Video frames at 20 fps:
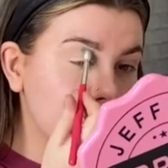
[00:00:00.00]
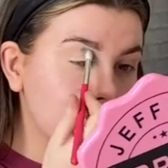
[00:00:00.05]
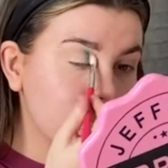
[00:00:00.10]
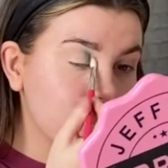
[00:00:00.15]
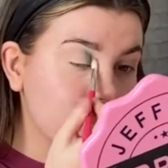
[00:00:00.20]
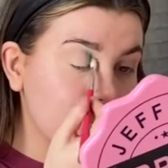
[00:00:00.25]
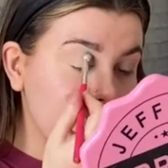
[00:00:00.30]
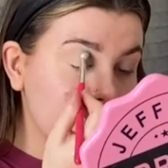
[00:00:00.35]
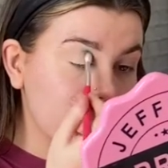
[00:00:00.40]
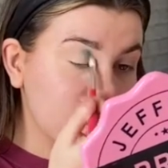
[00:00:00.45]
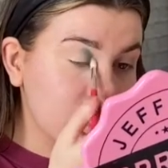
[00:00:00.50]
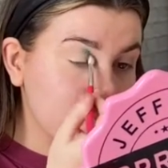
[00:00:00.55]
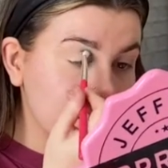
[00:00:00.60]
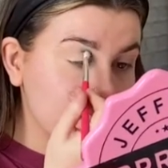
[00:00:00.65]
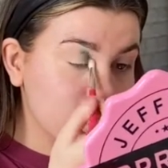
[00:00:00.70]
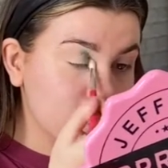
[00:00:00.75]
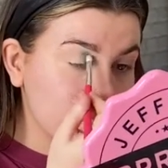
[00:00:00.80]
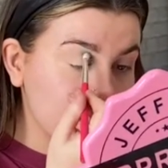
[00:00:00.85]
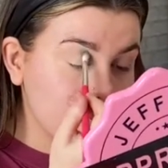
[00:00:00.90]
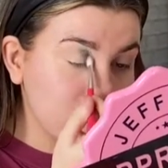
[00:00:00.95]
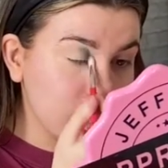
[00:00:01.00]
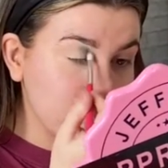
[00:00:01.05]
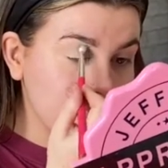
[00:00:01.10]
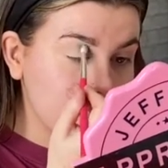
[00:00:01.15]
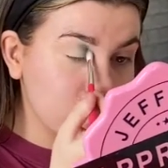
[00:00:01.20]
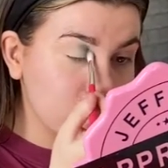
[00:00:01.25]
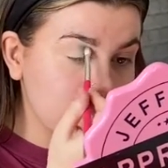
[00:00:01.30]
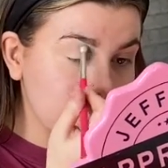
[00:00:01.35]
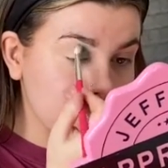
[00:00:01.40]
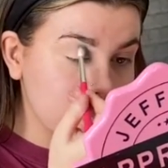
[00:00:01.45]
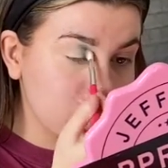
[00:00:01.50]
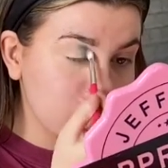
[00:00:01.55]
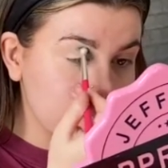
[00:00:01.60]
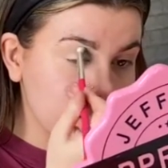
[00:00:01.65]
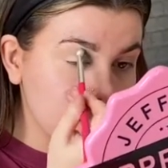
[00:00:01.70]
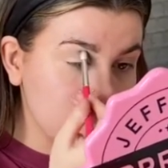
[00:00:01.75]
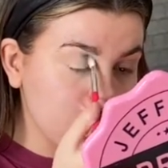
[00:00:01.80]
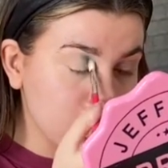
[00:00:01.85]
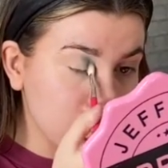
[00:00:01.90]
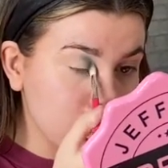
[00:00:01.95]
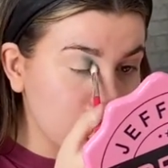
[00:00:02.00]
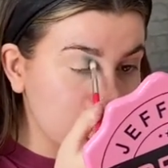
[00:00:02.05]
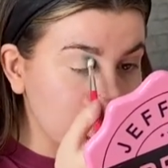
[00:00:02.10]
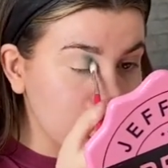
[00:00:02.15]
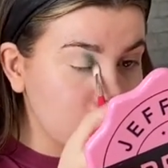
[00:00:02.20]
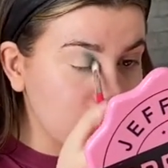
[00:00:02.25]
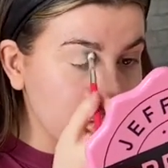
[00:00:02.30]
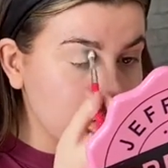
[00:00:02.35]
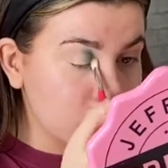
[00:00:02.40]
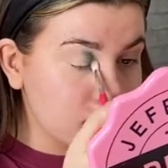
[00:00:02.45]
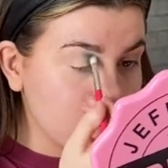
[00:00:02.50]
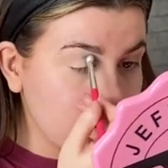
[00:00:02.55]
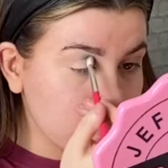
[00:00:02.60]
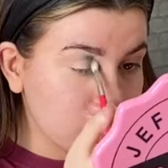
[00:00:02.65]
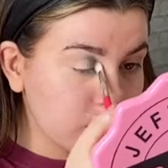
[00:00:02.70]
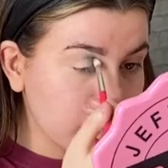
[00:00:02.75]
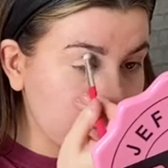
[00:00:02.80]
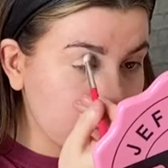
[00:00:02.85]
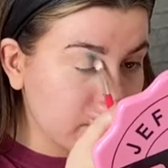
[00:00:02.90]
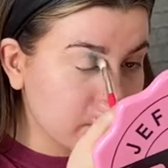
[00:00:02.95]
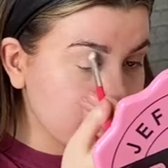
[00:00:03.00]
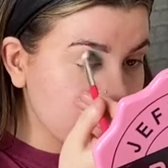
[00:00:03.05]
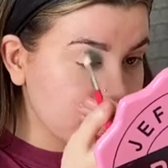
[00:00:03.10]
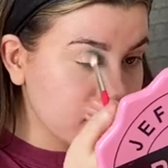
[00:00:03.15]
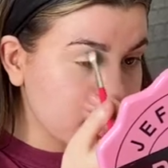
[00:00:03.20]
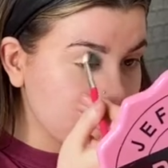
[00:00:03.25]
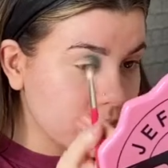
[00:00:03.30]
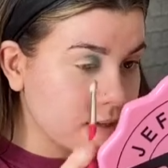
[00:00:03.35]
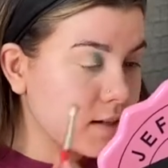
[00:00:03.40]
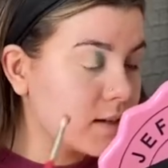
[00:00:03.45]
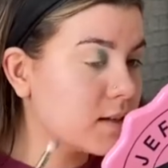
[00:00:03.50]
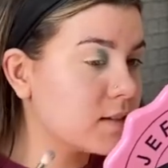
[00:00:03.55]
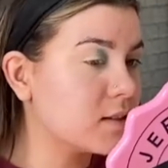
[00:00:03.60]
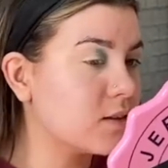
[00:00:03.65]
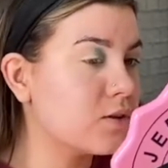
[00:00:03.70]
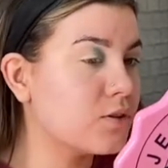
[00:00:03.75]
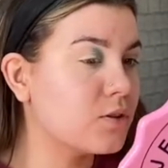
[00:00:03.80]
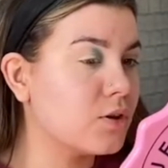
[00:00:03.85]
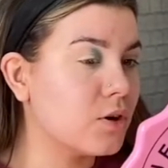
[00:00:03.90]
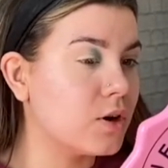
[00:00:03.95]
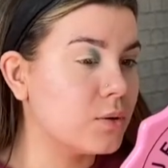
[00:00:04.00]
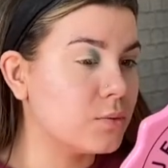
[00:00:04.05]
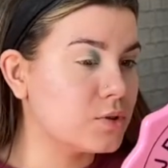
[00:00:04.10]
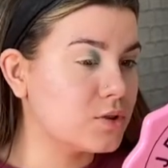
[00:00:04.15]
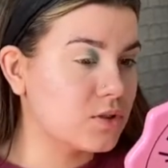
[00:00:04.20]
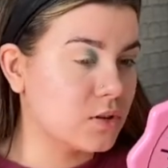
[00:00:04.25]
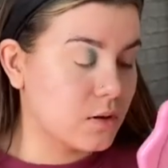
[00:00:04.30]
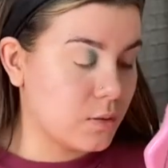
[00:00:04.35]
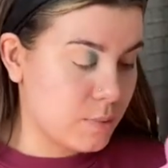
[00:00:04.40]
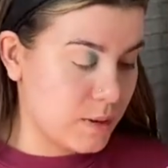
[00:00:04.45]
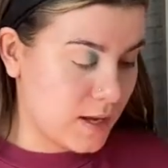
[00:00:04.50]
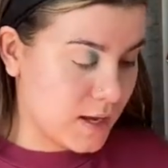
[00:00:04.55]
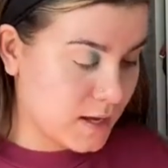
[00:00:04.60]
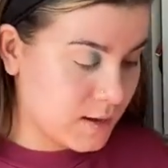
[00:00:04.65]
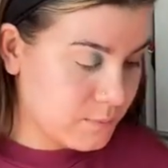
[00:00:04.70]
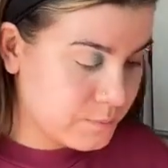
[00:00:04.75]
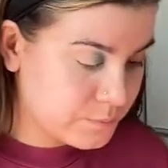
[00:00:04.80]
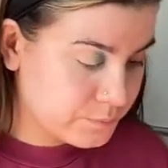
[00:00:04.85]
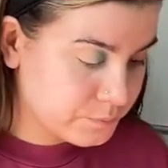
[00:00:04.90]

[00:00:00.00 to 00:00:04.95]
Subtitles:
with this green. It's not as pigmented as I thought it was going to be,